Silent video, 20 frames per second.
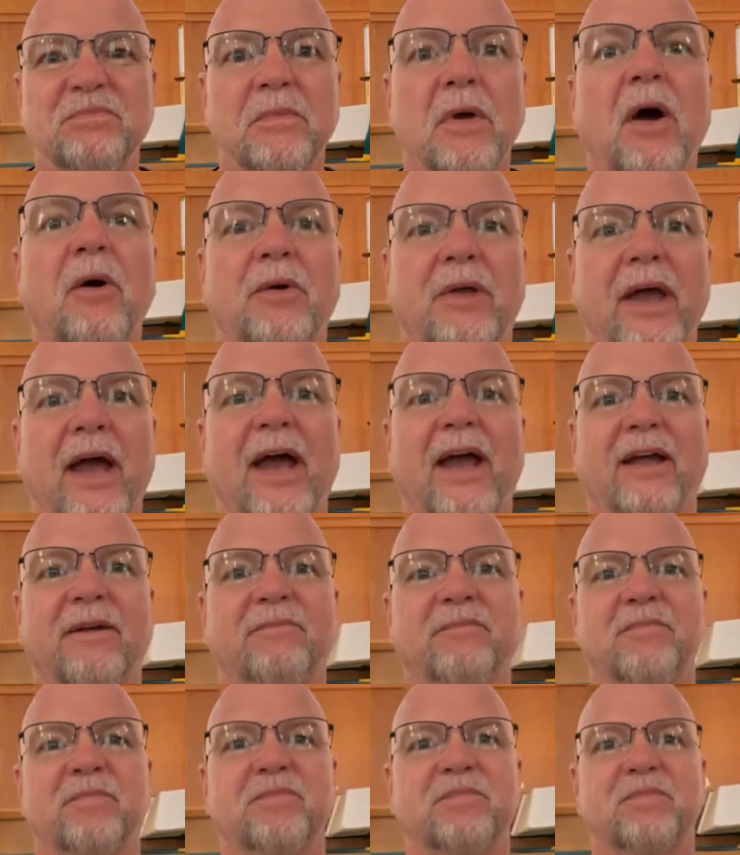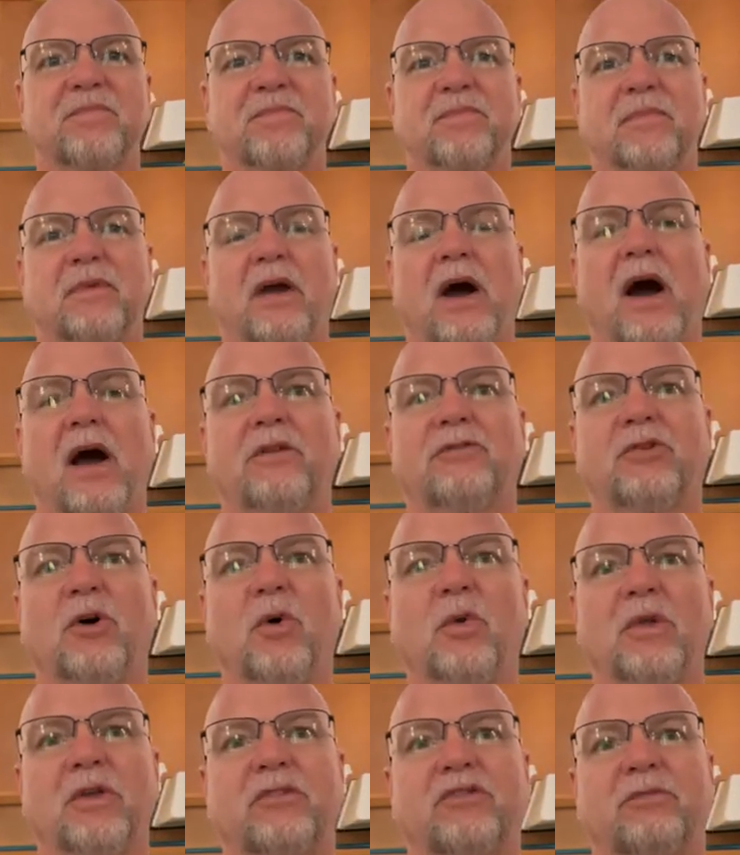Okay. God's
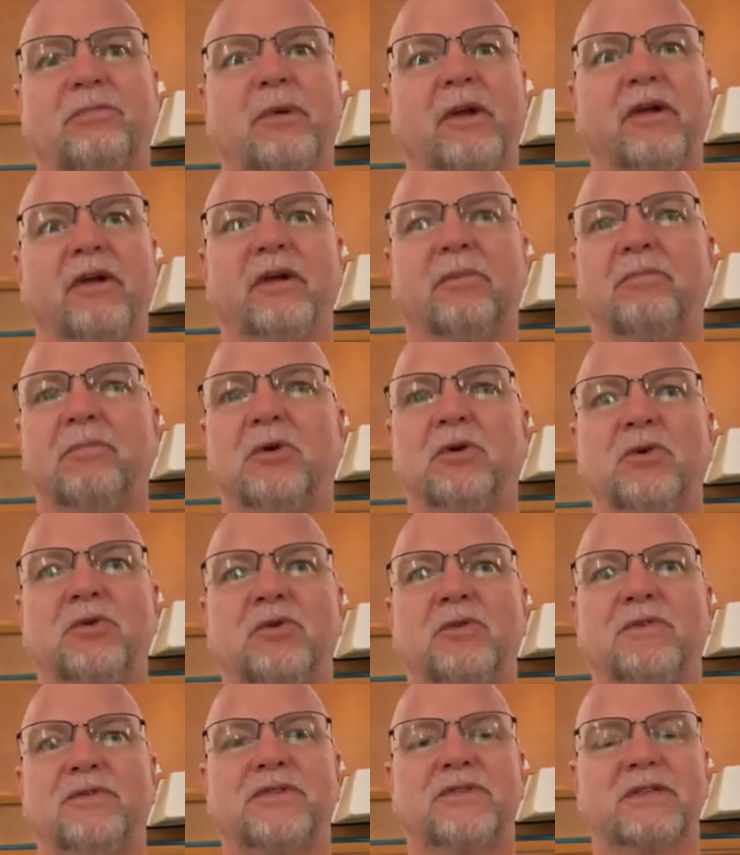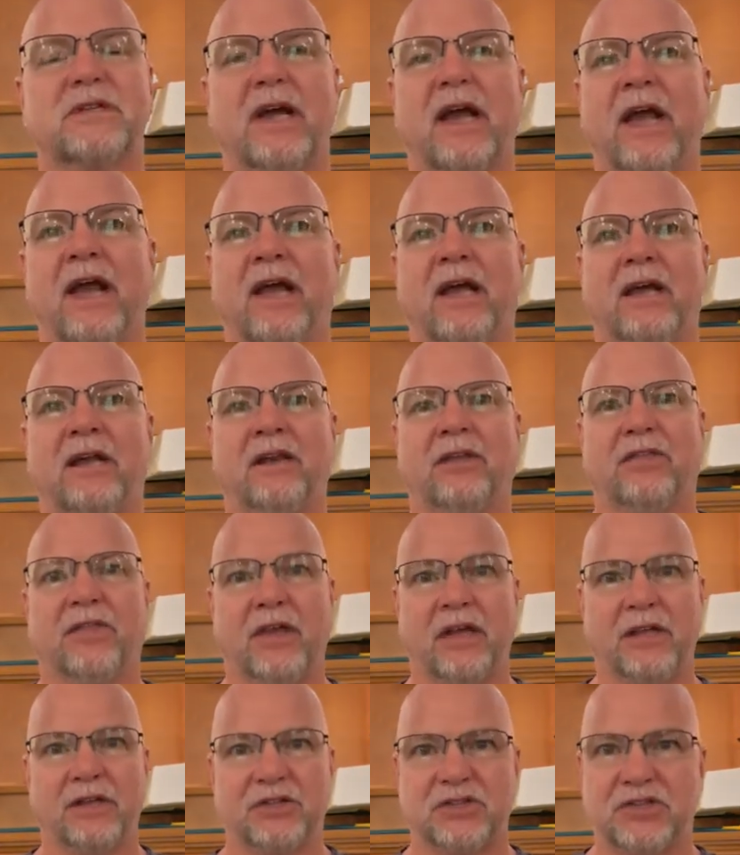Holy Spirit moves and
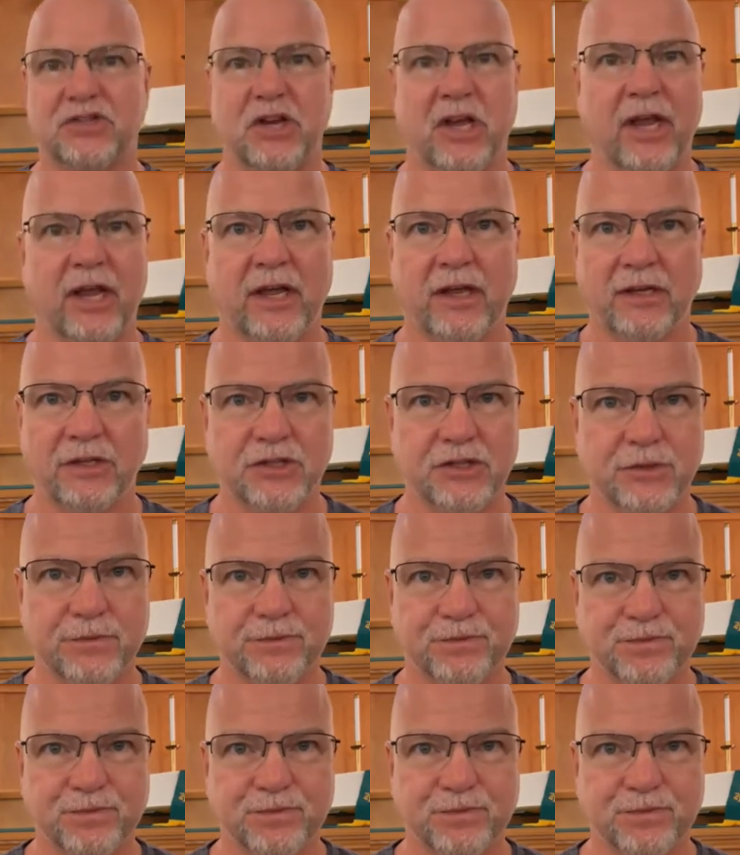things change.